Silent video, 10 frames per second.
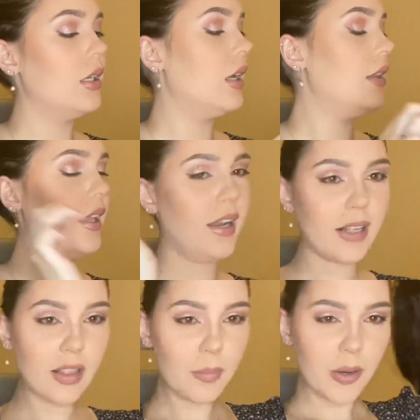and then I
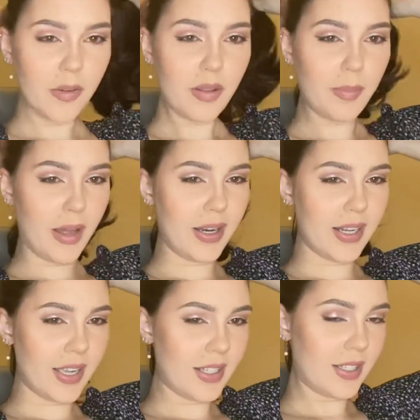clip it over the bun, I
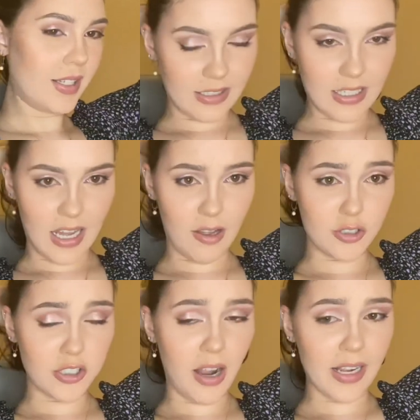guess. I'll
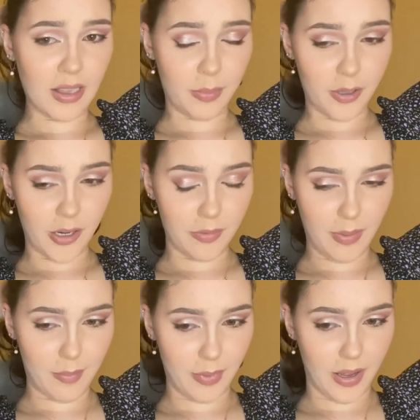try to clip it over
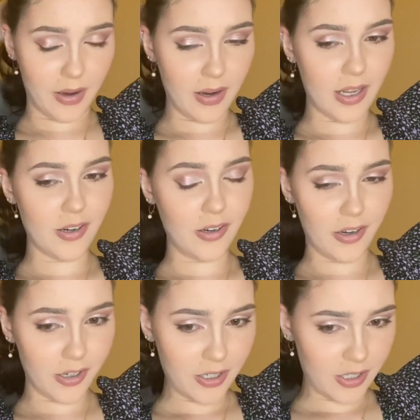my bun. I don't
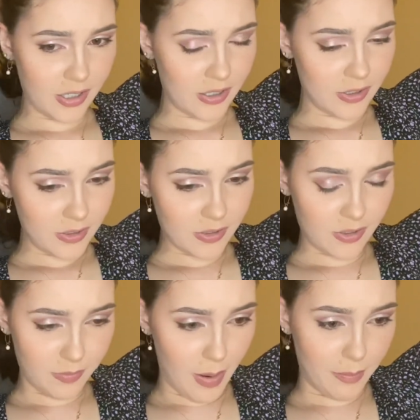know
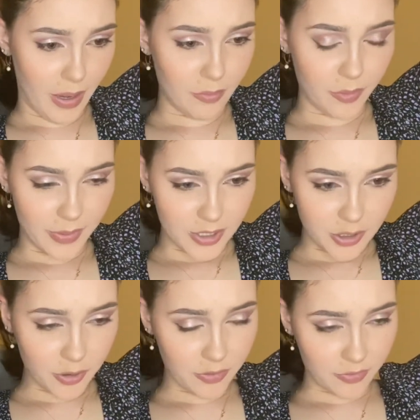if my bun will be
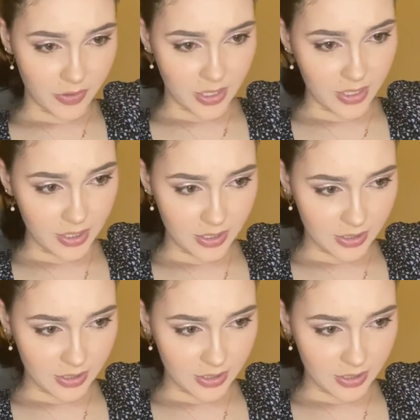too thick.